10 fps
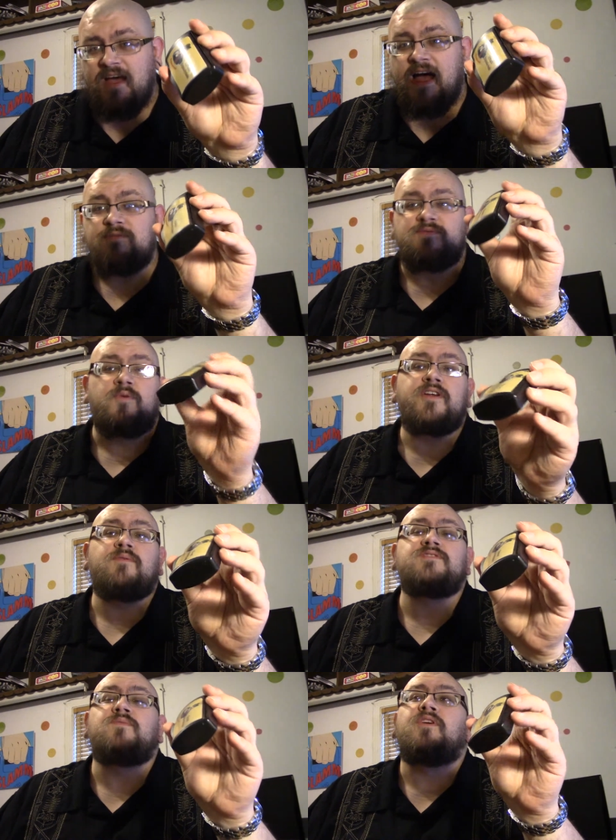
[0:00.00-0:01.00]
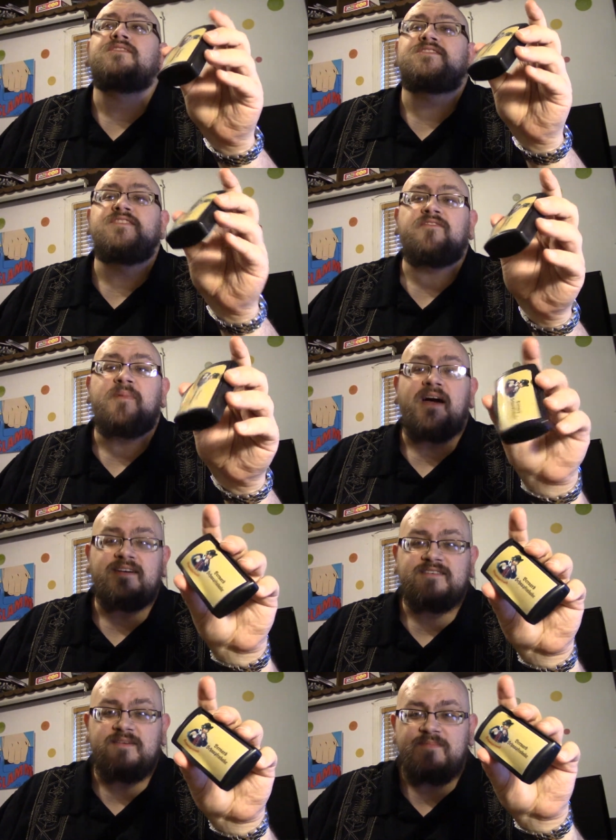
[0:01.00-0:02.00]
I was worried it wouldn't work as a snuff
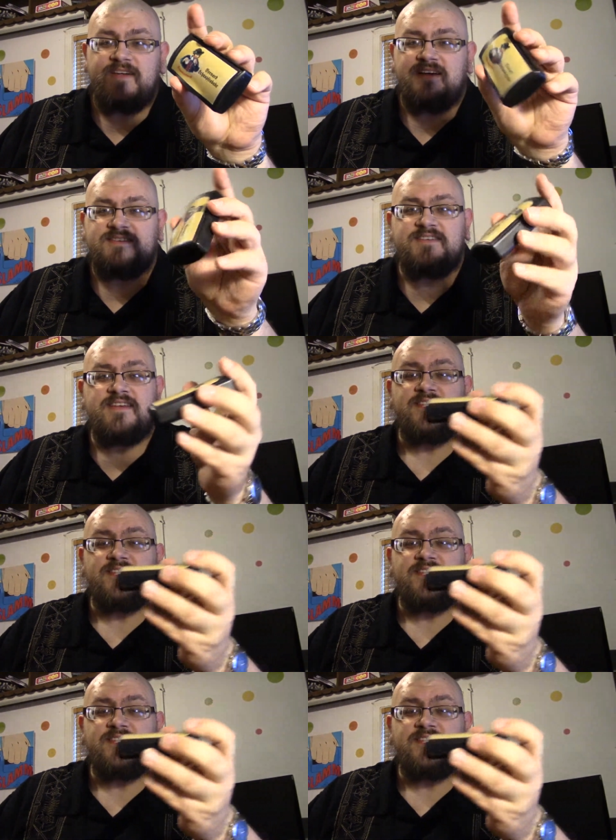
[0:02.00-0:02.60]
box because